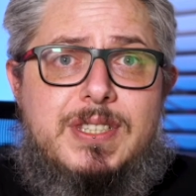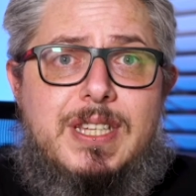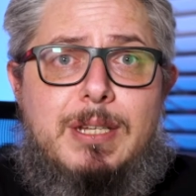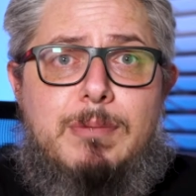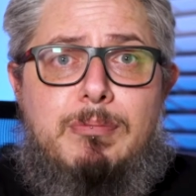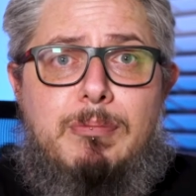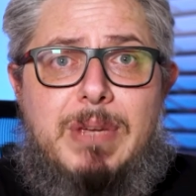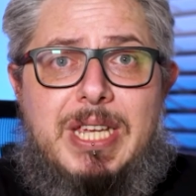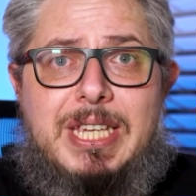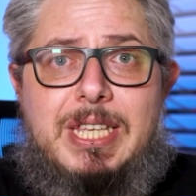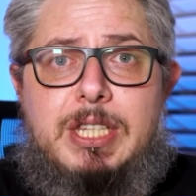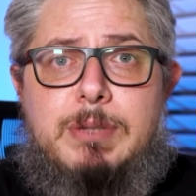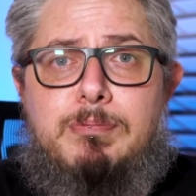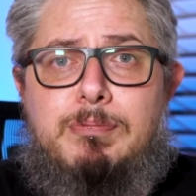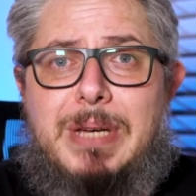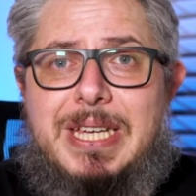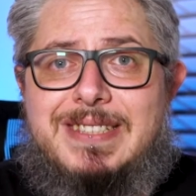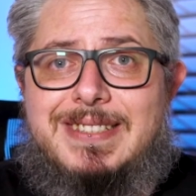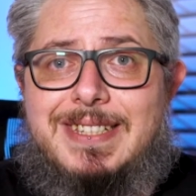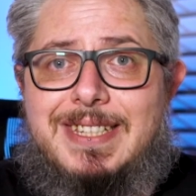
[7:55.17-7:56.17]
that make it
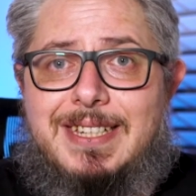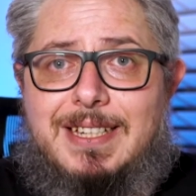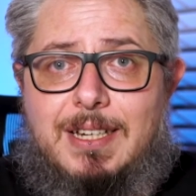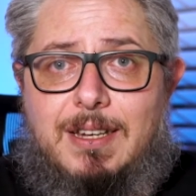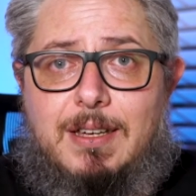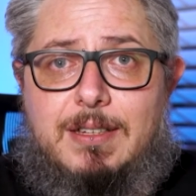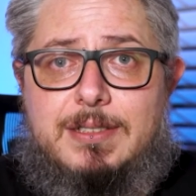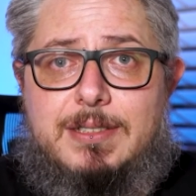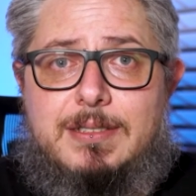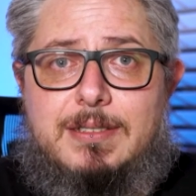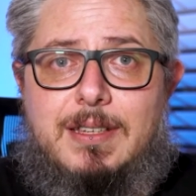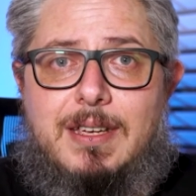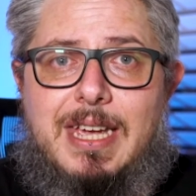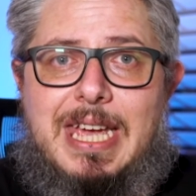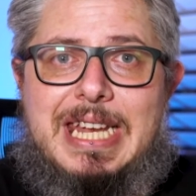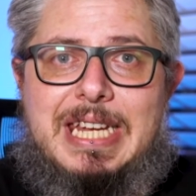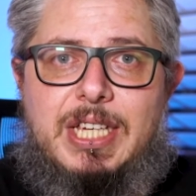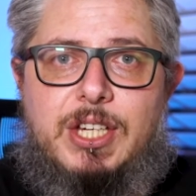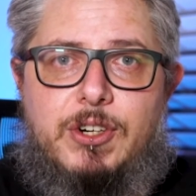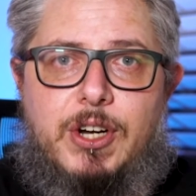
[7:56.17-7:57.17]
best in class
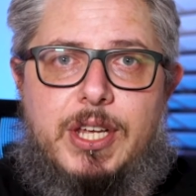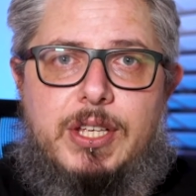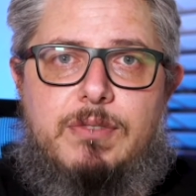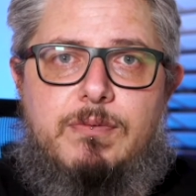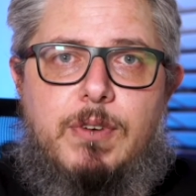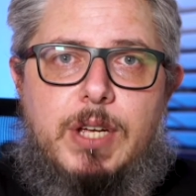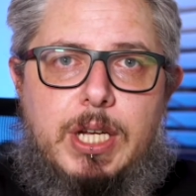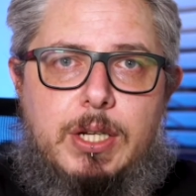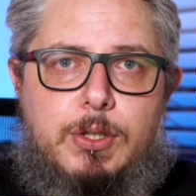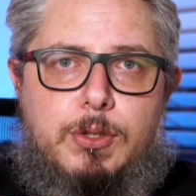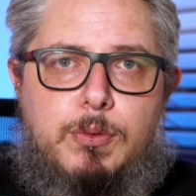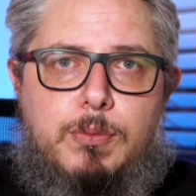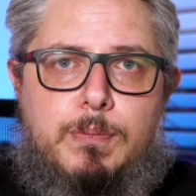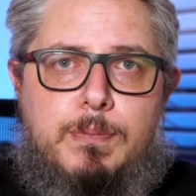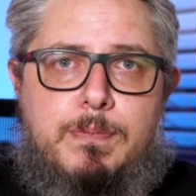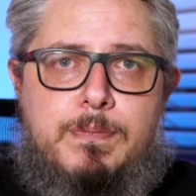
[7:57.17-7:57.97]
and a great value.